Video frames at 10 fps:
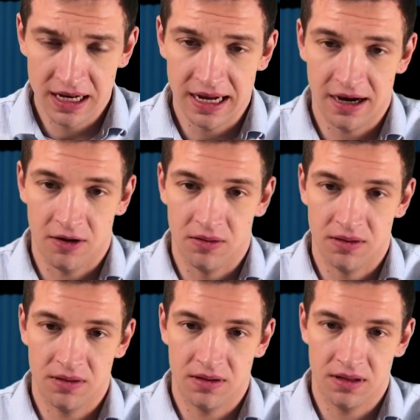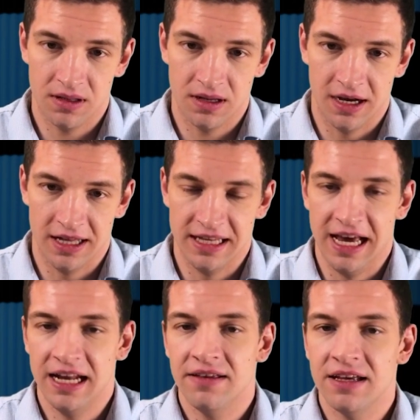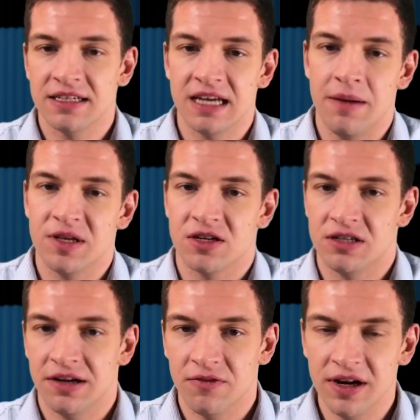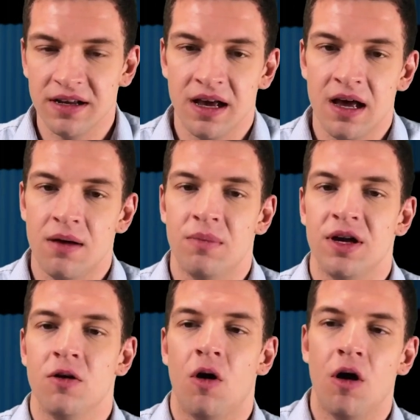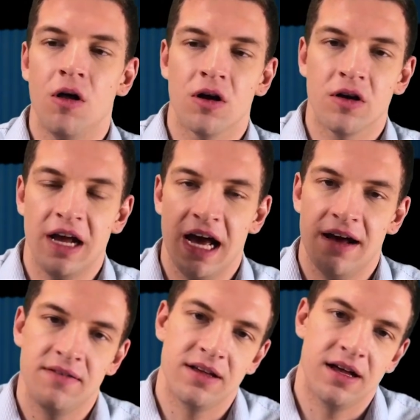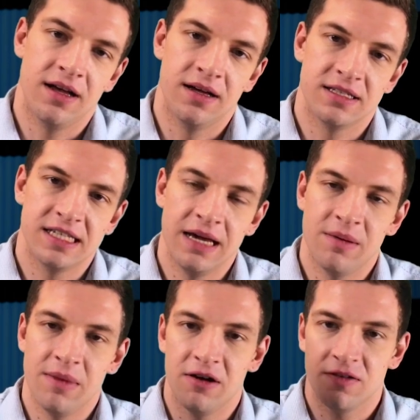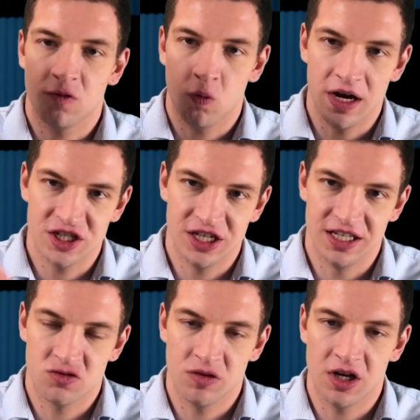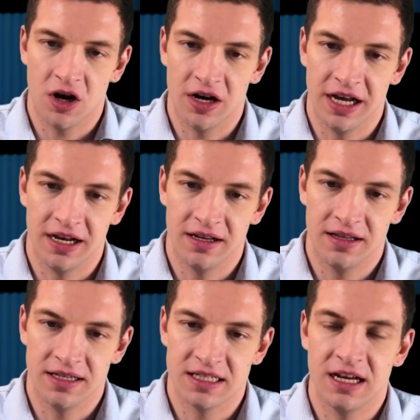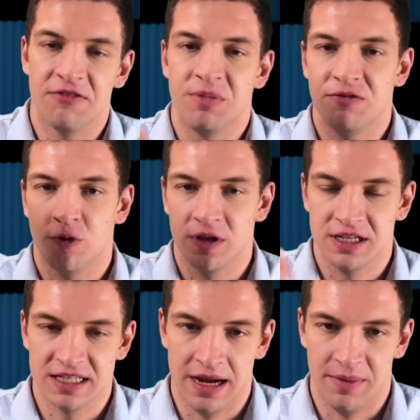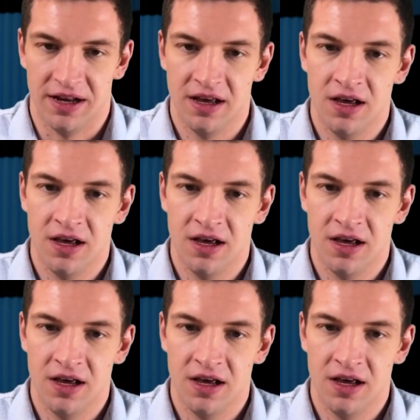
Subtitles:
Now, the end of the assignments are different, but you all are going to have same amount of questions regarding the stuff before the assignment.